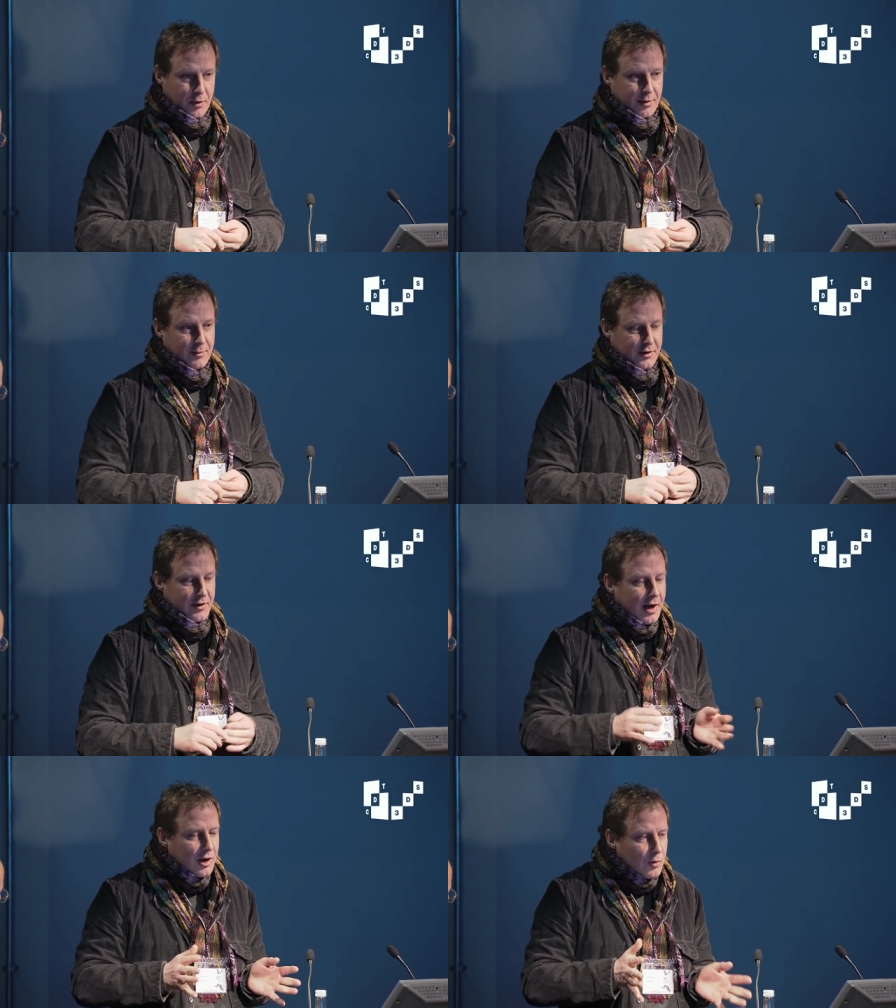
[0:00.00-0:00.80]
with them.
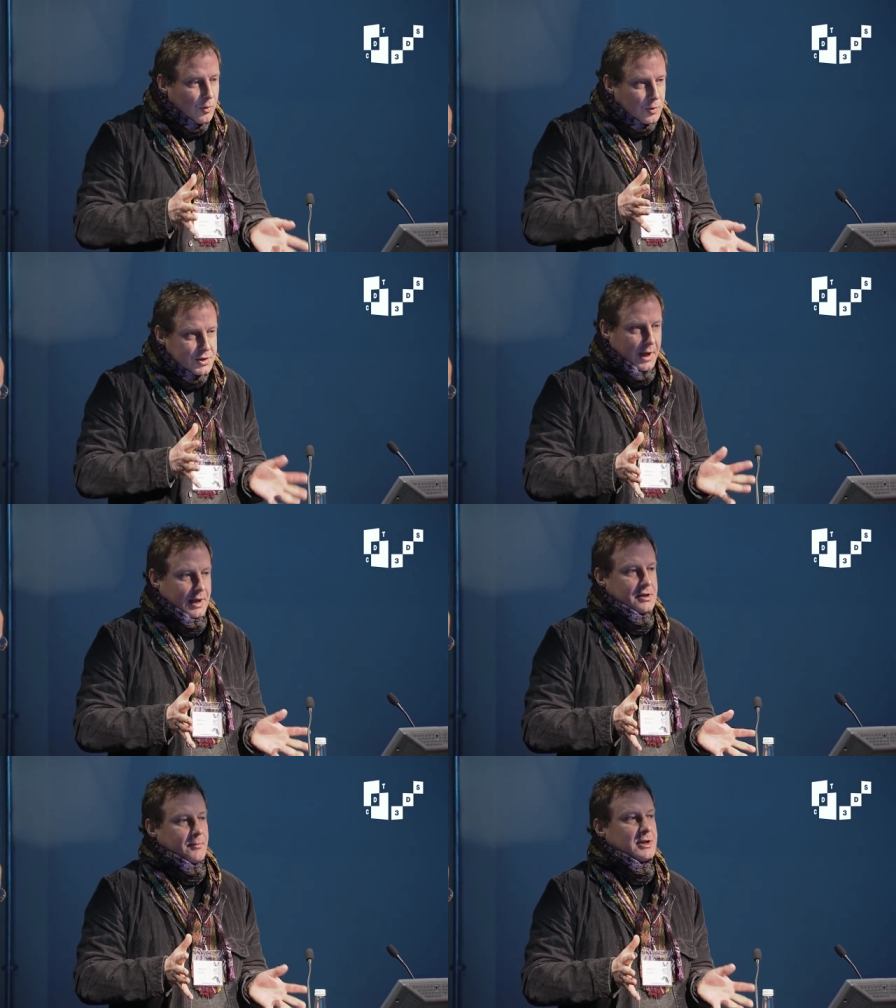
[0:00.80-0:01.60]
So that can all
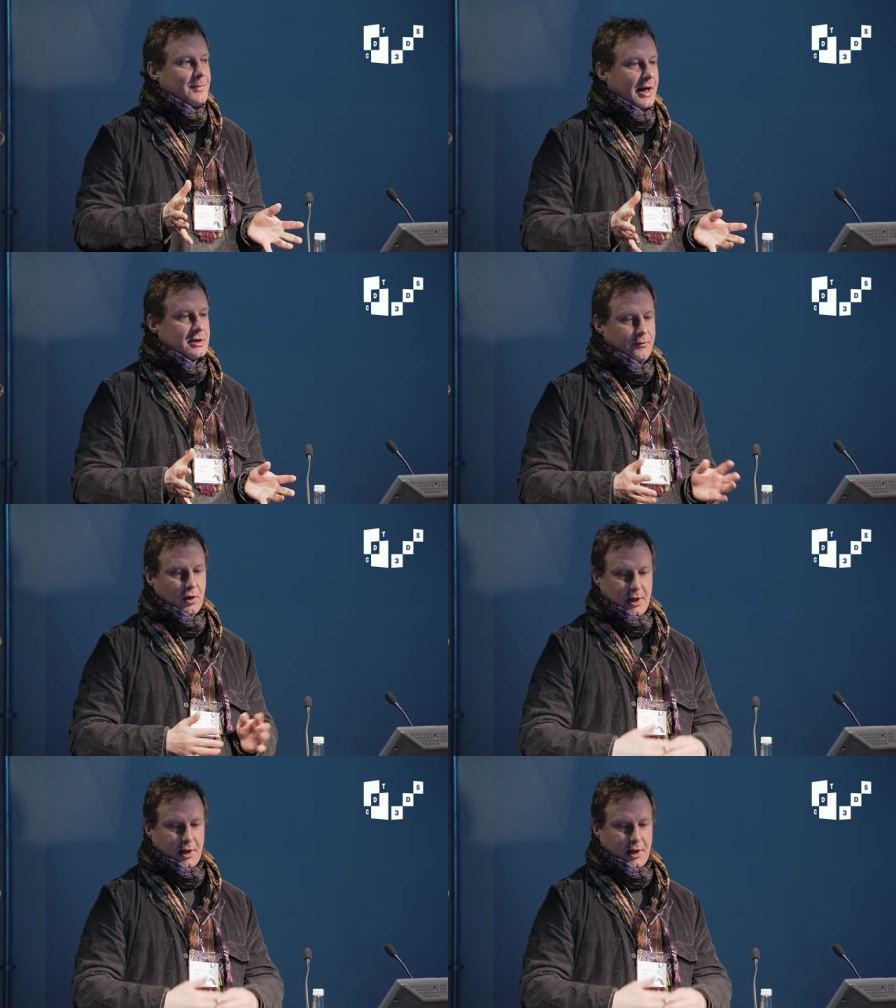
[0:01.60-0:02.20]
change the perspective.